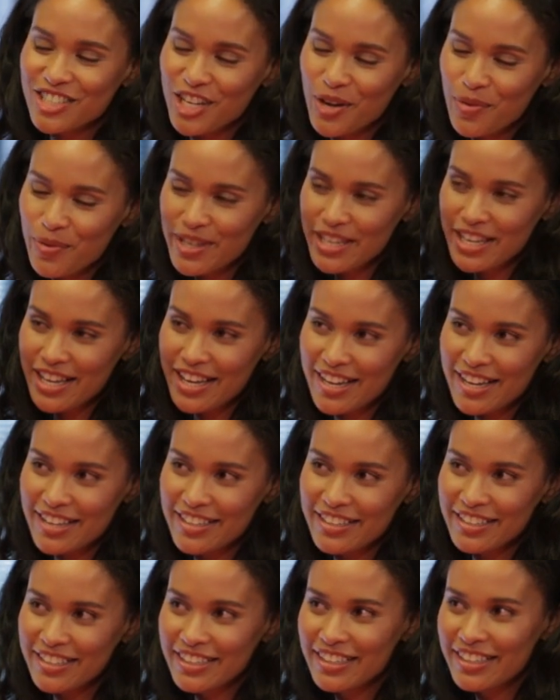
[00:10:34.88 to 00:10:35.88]
Shall we
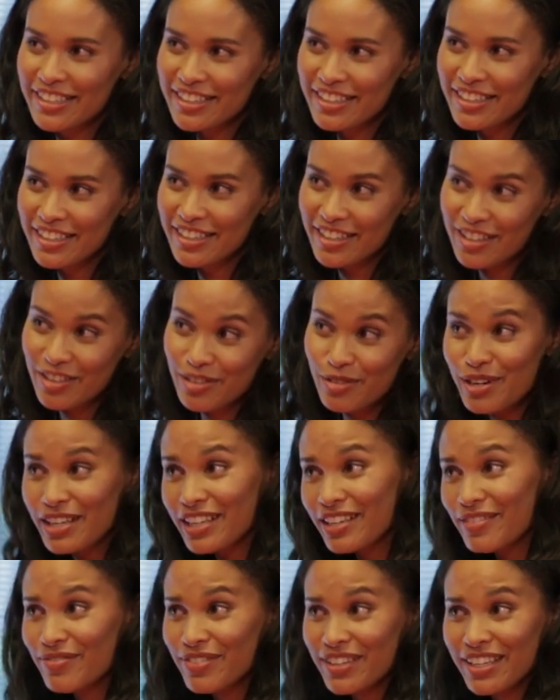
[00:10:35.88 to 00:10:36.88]
uh,
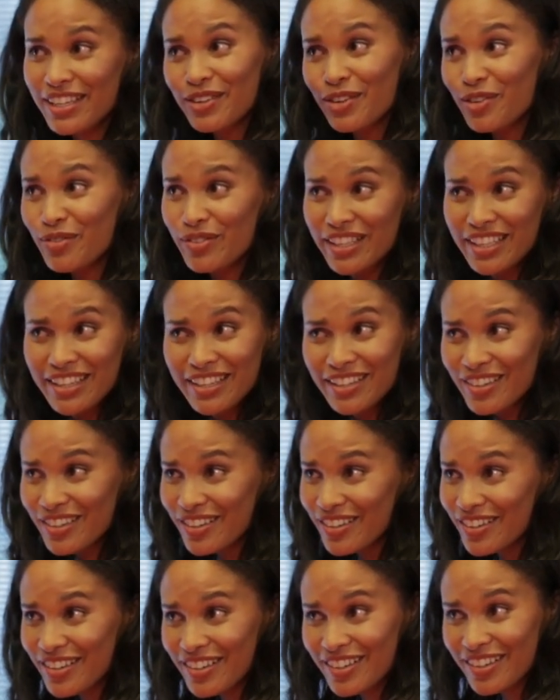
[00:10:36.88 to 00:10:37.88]
reconvene over here?